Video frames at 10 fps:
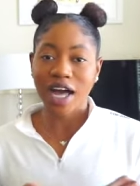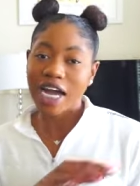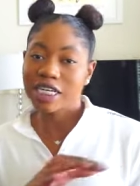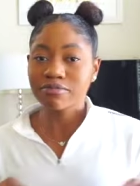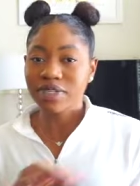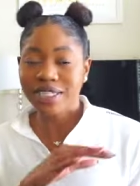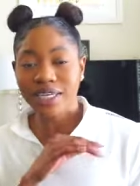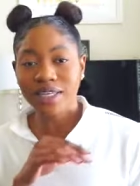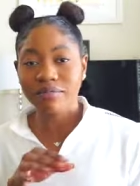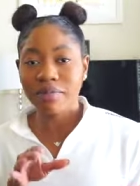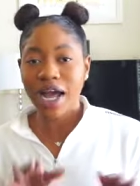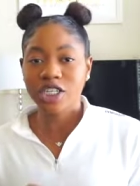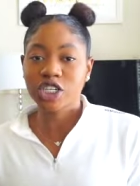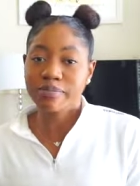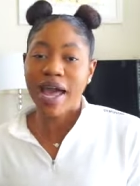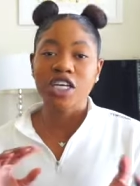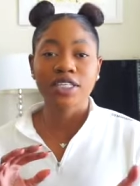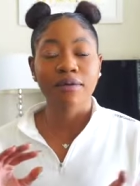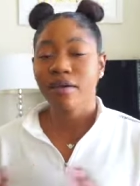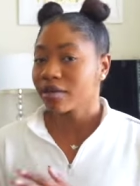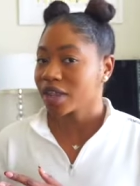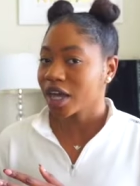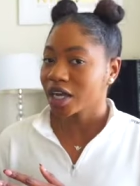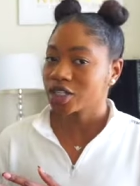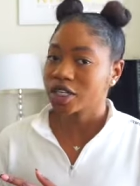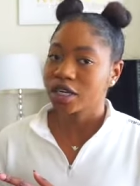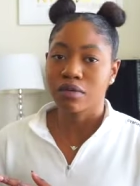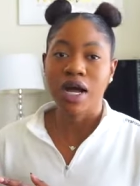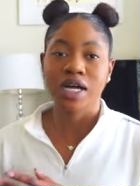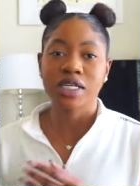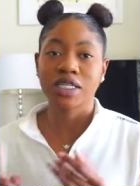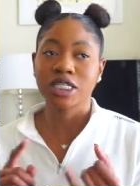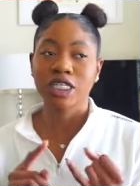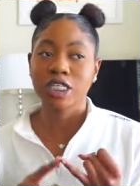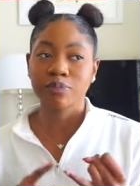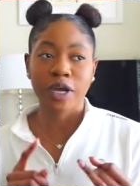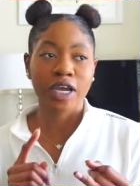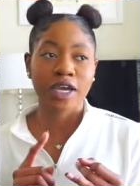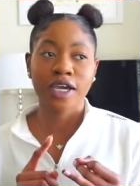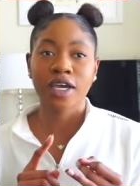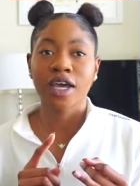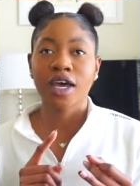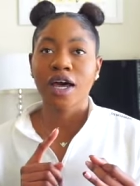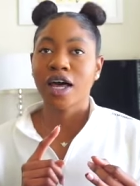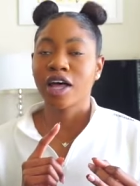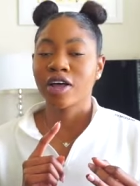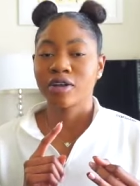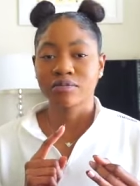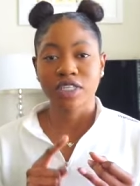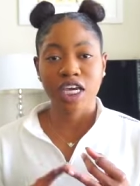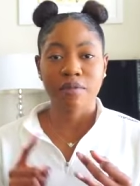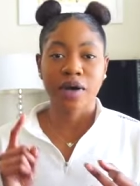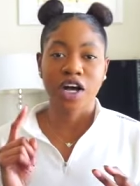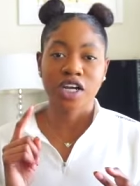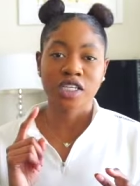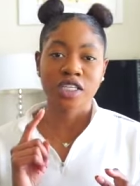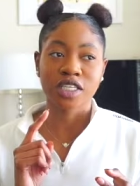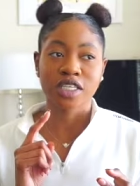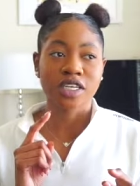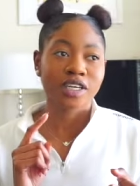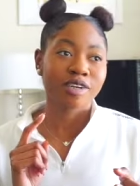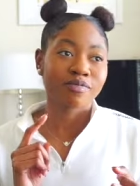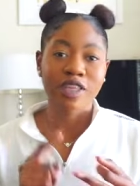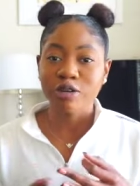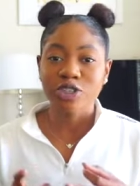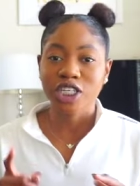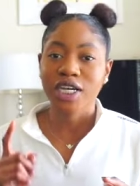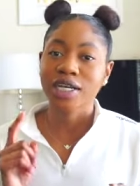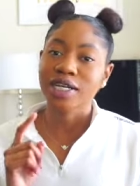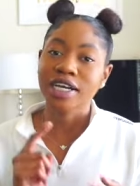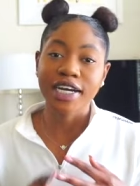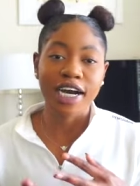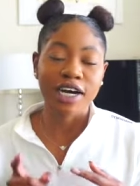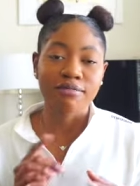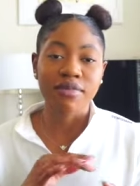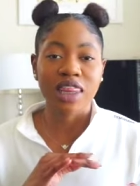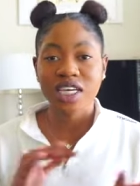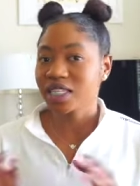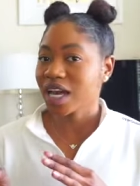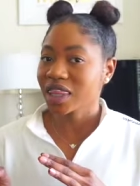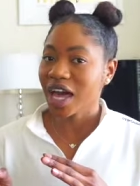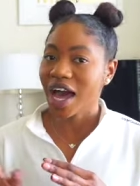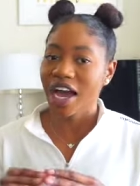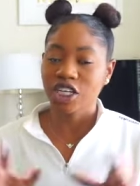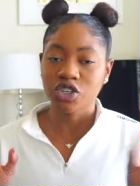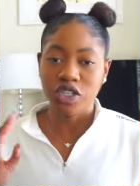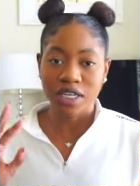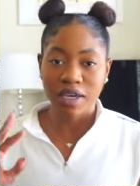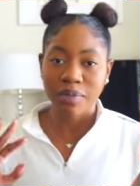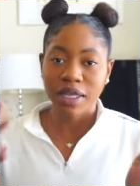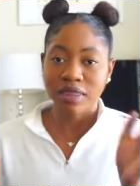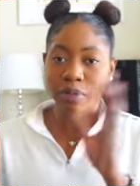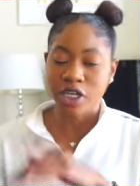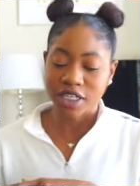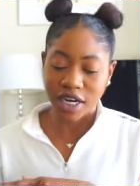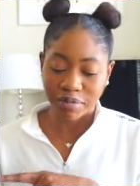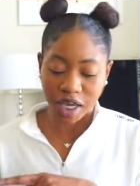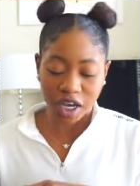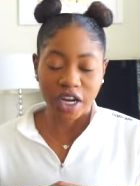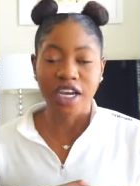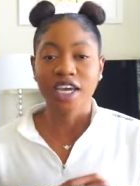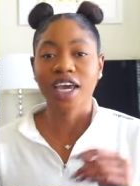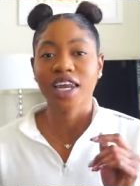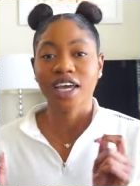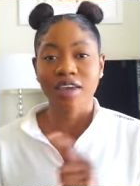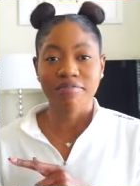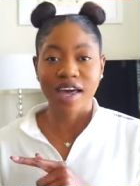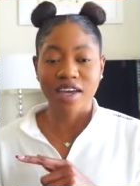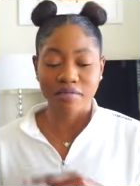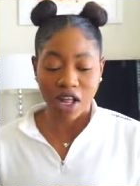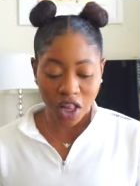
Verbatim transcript: items in my gym bag. So everything hygienic wise, spray, um, tampons, lotion, gum, things like that I usually keep in the purse that I'm carrying and I keep that in my